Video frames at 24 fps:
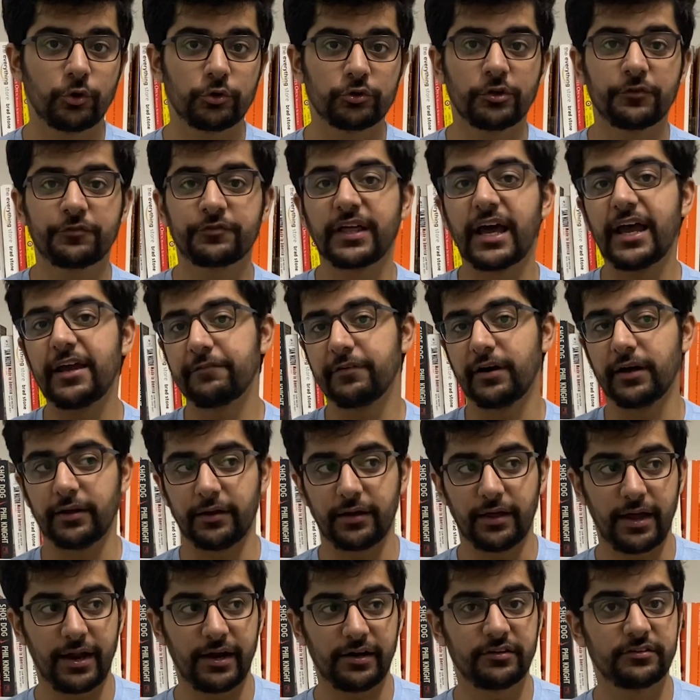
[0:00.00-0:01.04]
those of
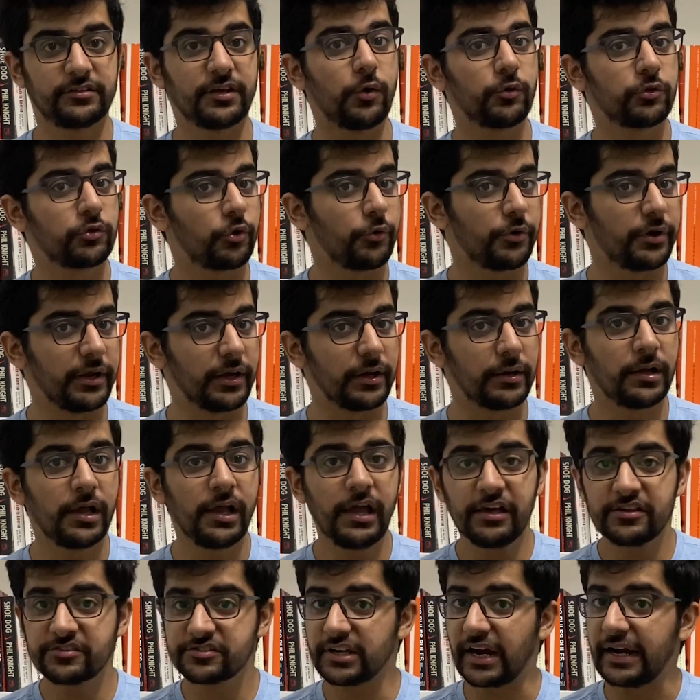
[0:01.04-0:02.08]
Taiwan and South Korea,
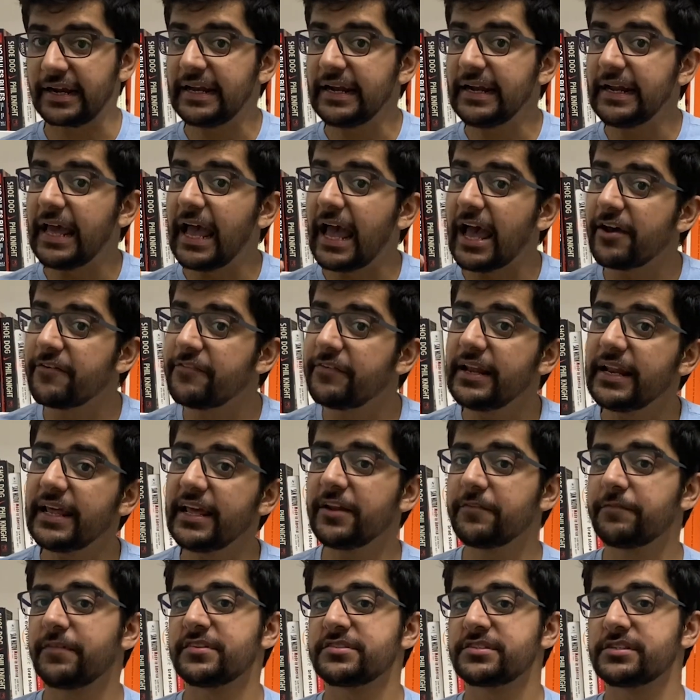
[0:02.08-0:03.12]
started
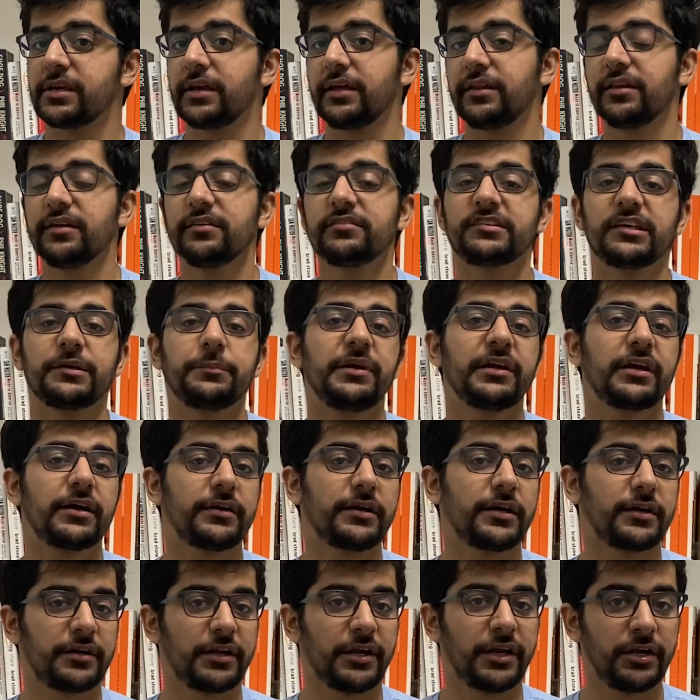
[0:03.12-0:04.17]
heavily investing in the
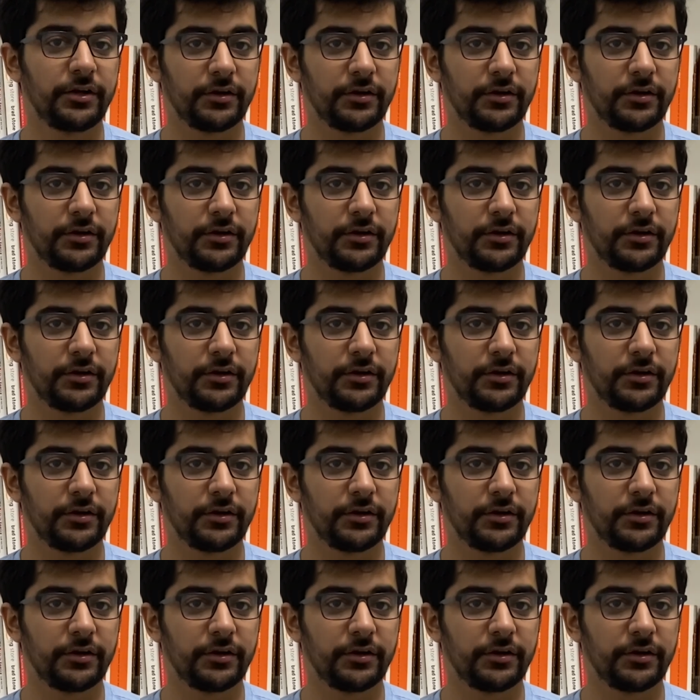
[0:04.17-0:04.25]
semiconductor